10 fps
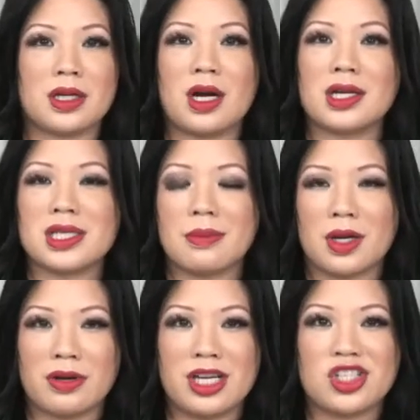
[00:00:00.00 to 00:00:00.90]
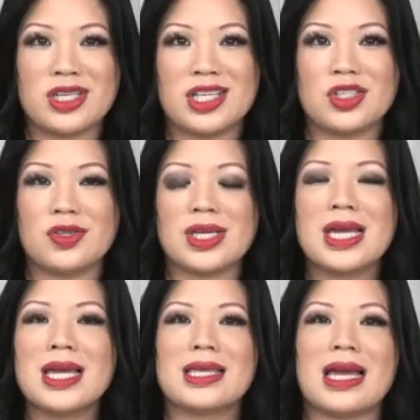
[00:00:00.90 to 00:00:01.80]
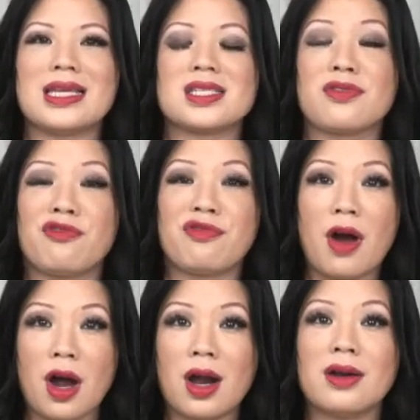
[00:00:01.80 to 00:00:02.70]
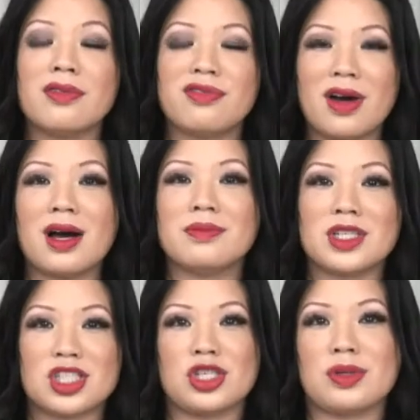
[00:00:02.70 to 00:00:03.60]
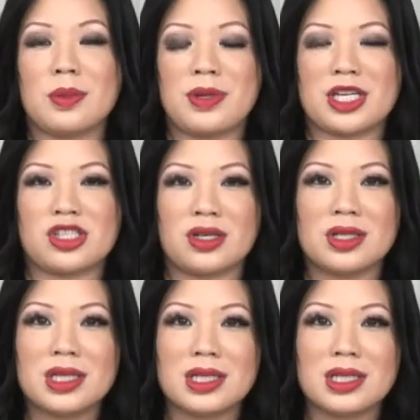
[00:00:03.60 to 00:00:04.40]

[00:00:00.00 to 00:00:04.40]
content moderation issues that it's far from the cheery picture